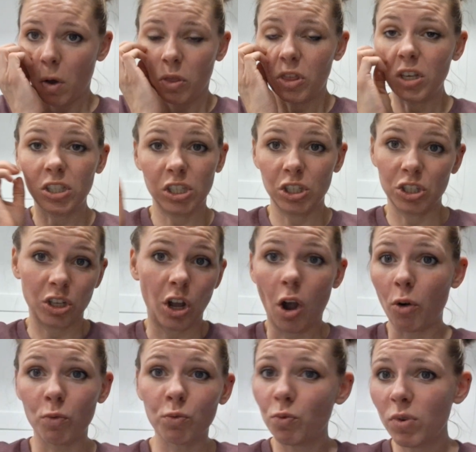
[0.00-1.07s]
this is a
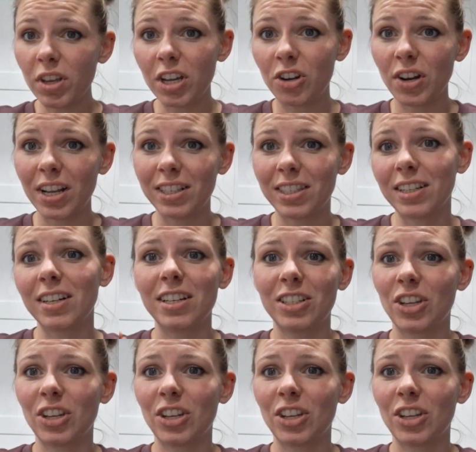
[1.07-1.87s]
really great series,